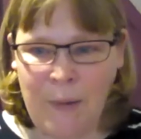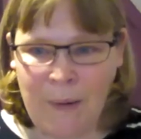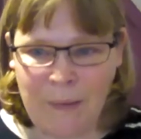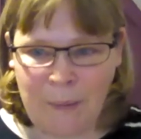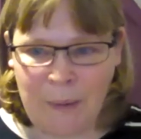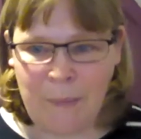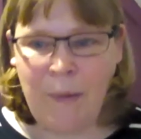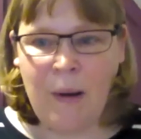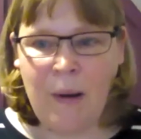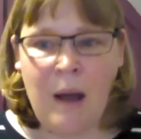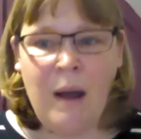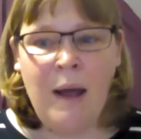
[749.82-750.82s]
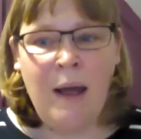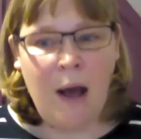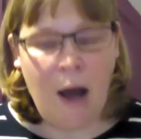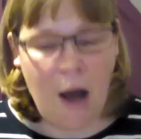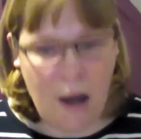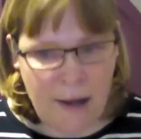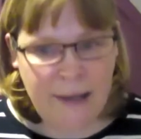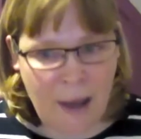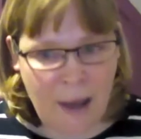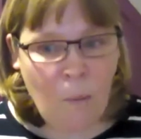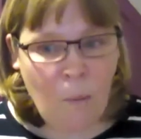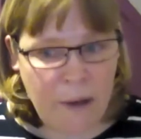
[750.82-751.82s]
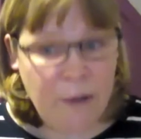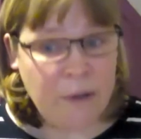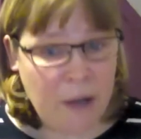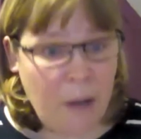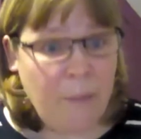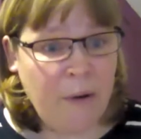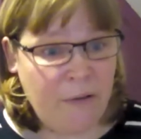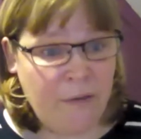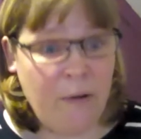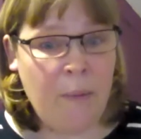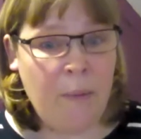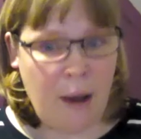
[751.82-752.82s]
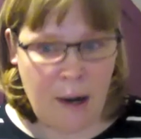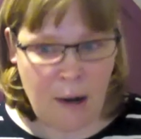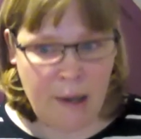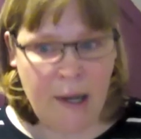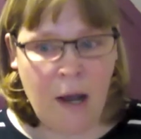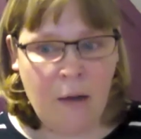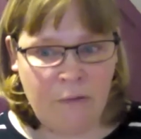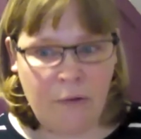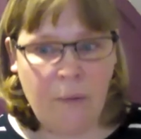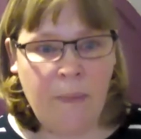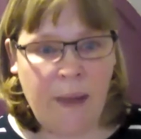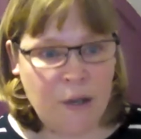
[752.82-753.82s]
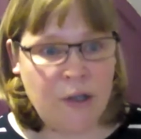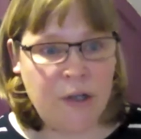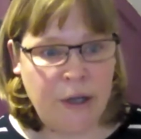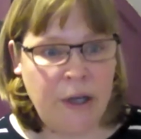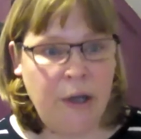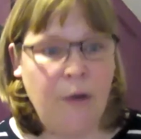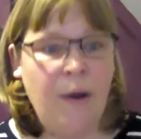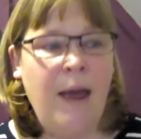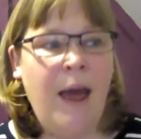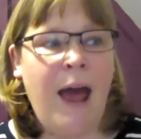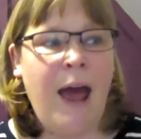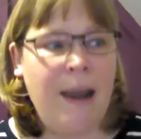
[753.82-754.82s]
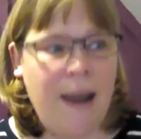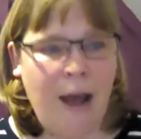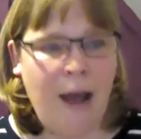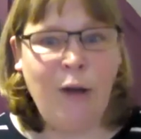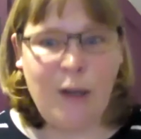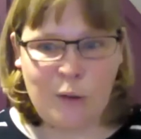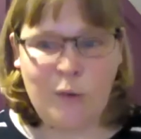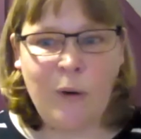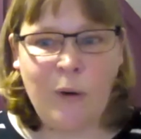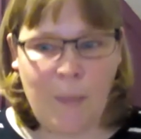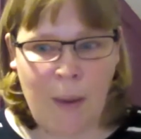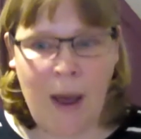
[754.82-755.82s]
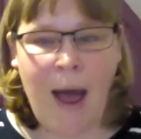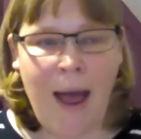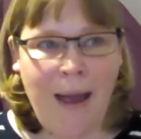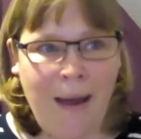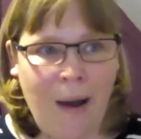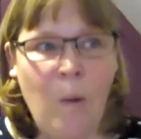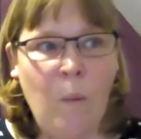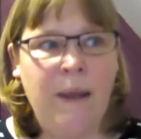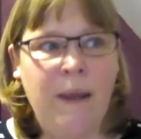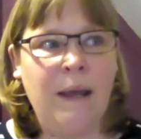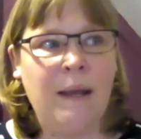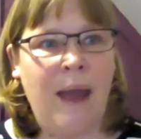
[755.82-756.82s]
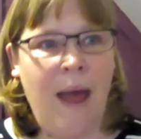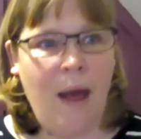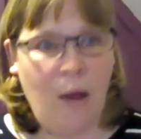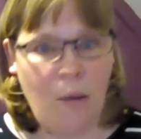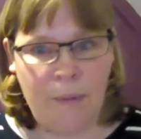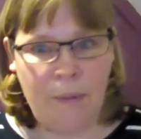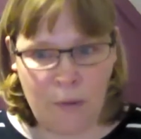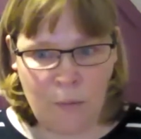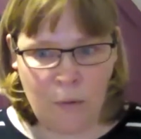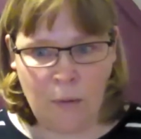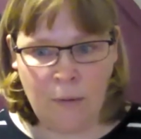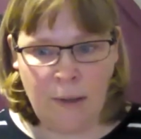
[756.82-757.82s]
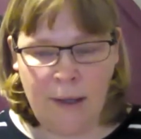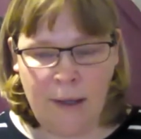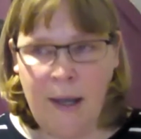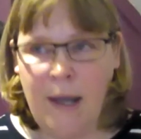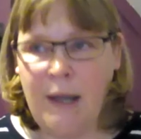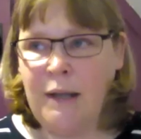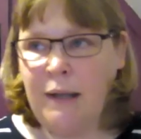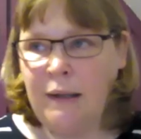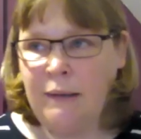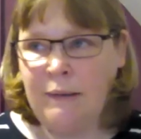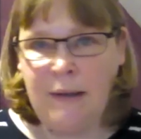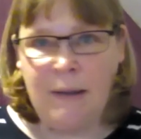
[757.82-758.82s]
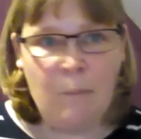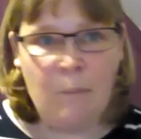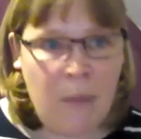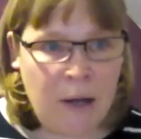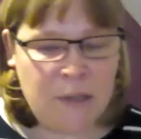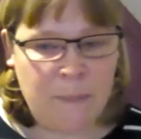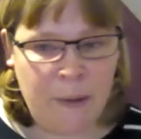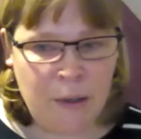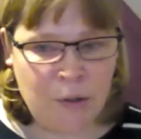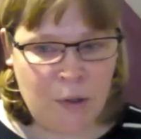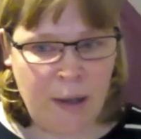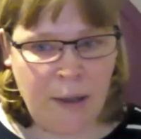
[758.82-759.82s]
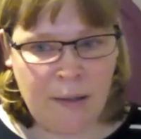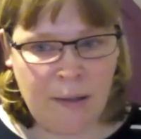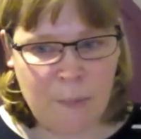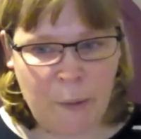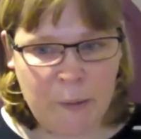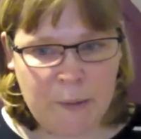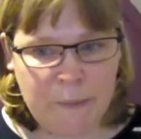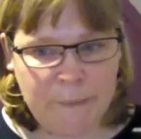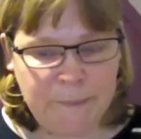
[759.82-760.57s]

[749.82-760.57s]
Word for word: with people who go, I get where you're coming from and I come from that too. And now let's talk about how we can help you all. Much better training experience.